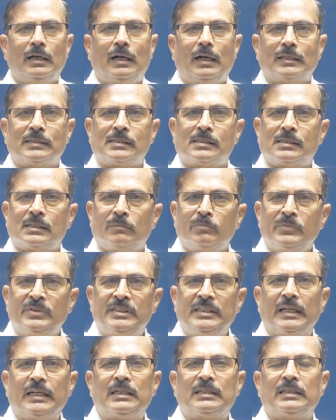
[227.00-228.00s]
A
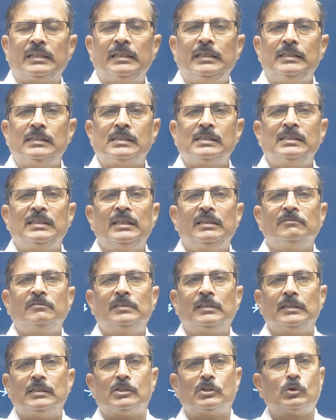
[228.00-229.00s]
subject is
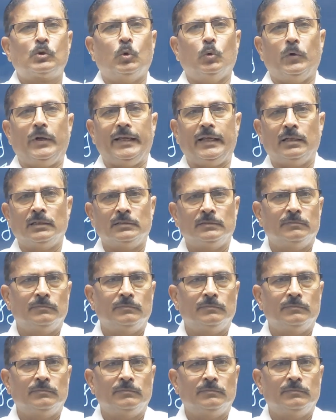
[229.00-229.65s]
never scoring.